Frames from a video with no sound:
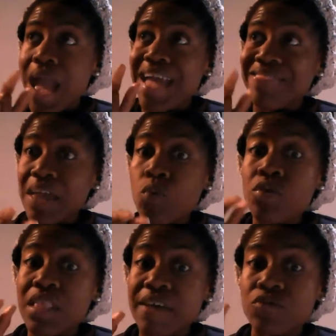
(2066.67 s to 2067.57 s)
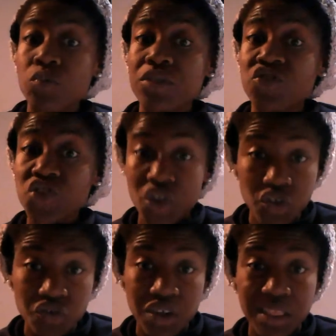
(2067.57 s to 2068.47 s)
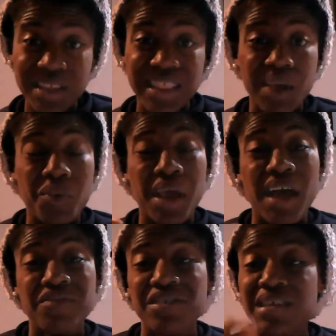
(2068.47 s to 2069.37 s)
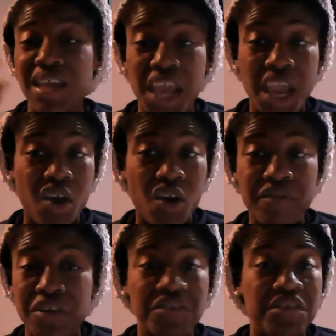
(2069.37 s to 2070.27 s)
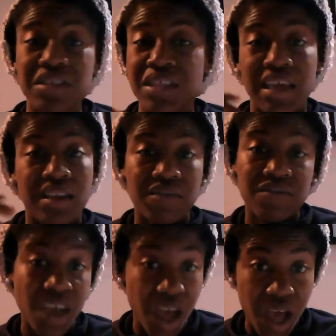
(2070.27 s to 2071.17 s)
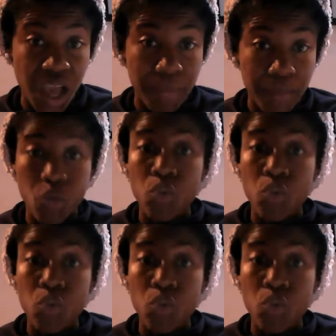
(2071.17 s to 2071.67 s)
and they were left with children that they would have to take care of until the end of time,